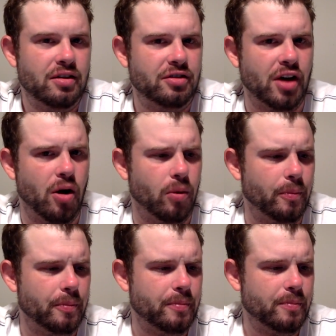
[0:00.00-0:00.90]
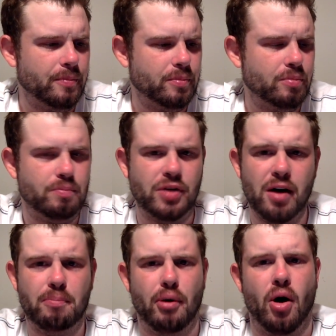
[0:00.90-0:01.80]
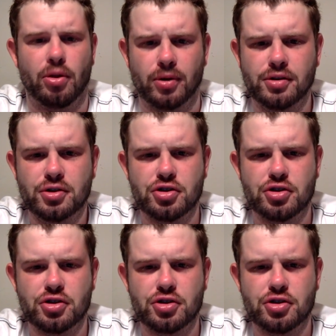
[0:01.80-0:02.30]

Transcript: So Doug Baldwin,